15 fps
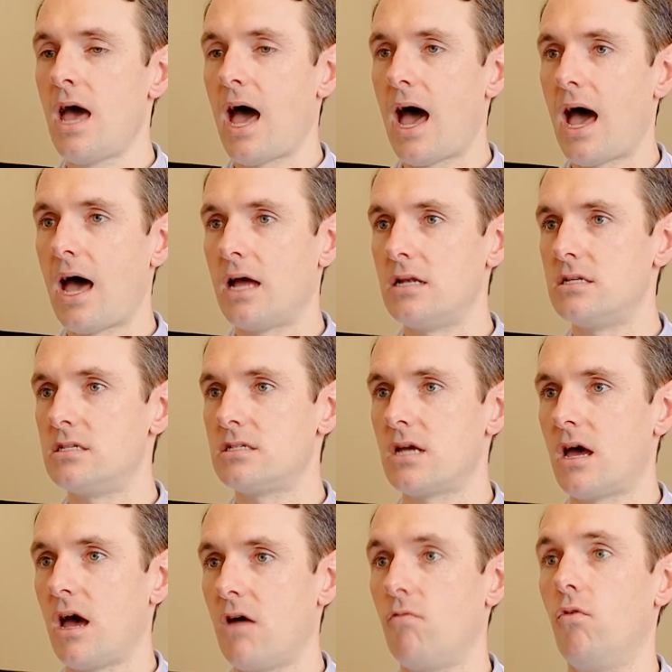And
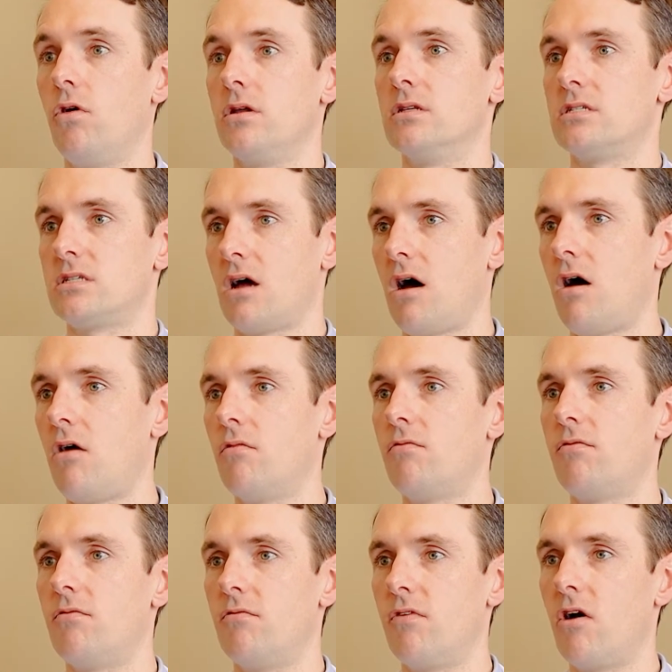avoidance
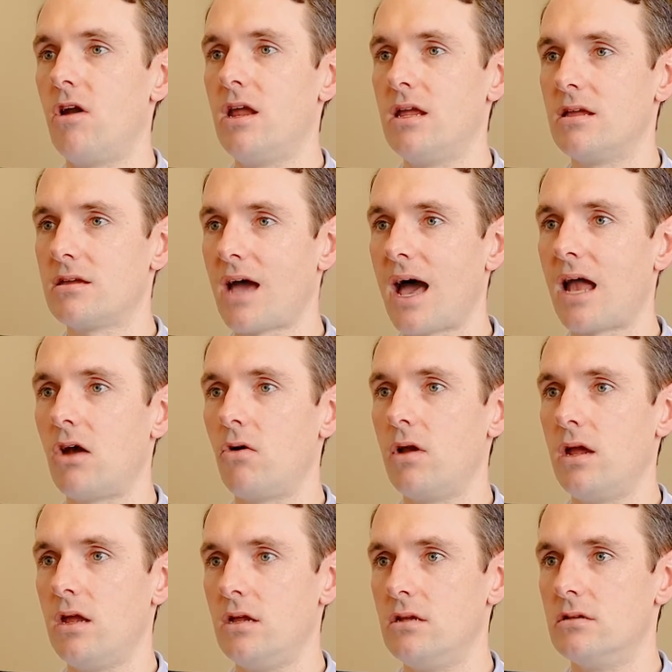of very
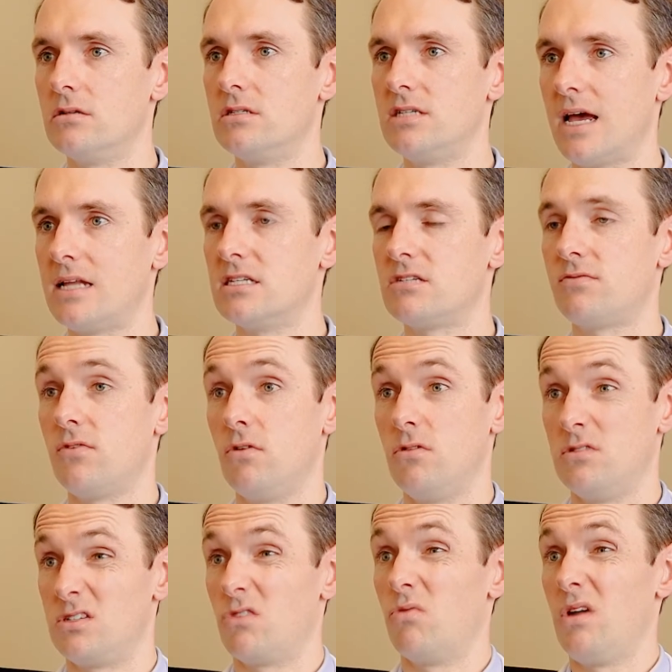calorie dense
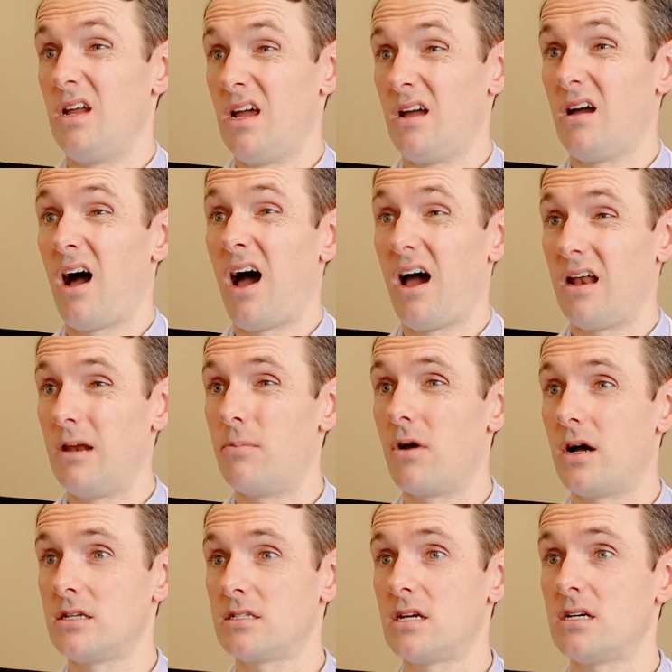foods, so really highly
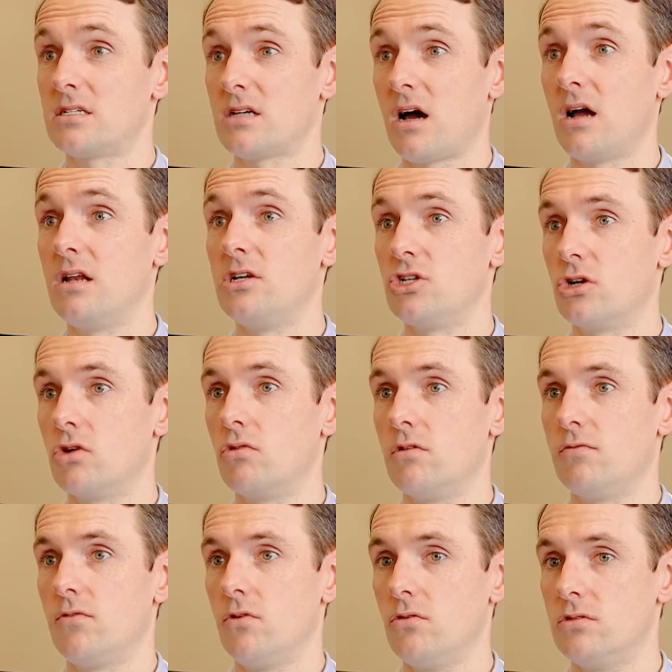processed, highly sugary
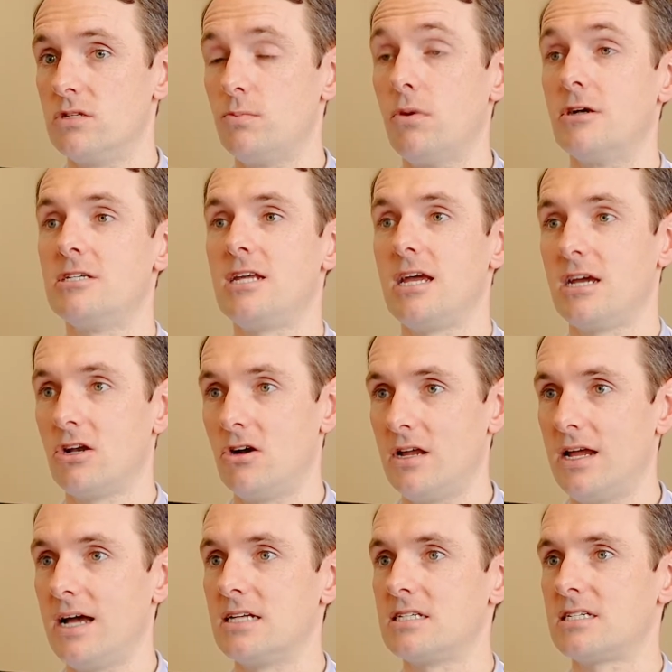foods,
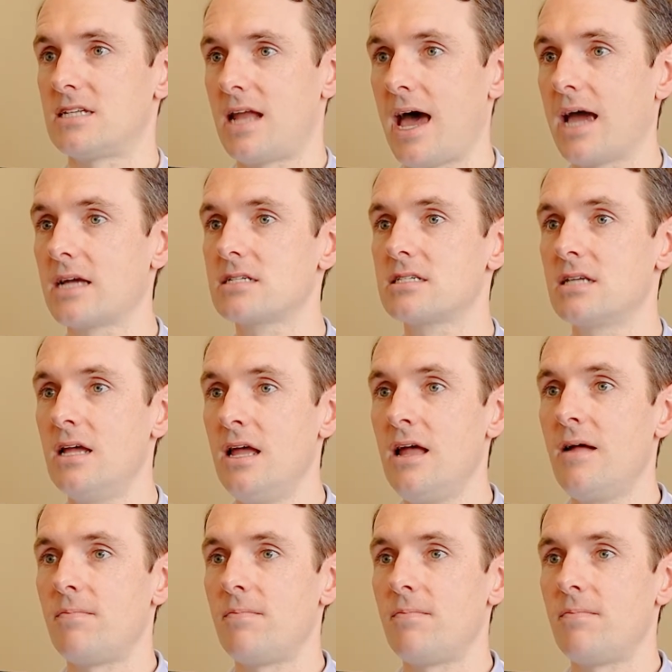particularly as snacks.